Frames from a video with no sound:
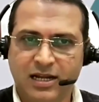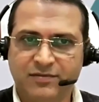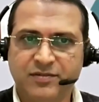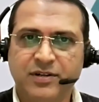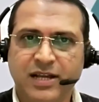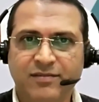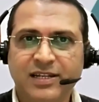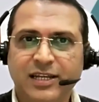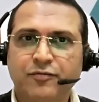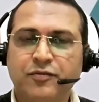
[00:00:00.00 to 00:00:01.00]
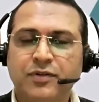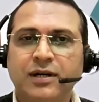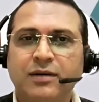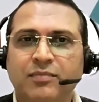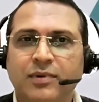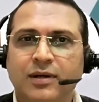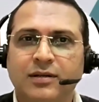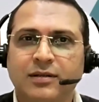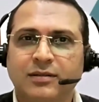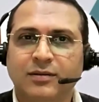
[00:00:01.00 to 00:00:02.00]
Afterward, I will give you
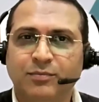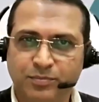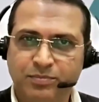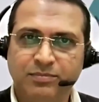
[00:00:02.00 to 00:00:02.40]
the